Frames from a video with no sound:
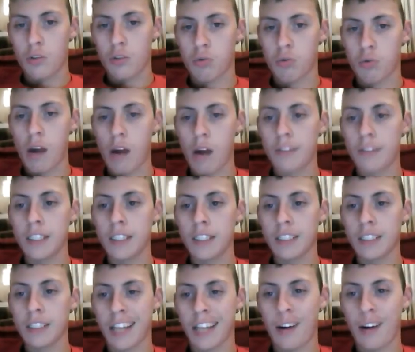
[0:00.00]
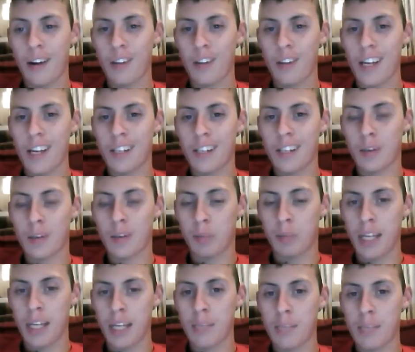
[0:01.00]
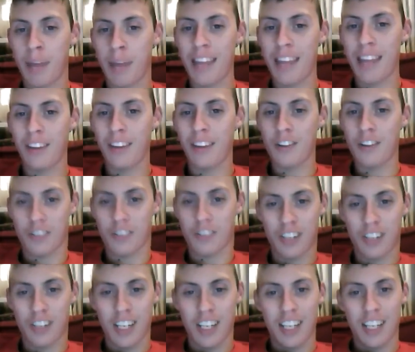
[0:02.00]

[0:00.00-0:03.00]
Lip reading: traveling to Carolina to play the Panthers.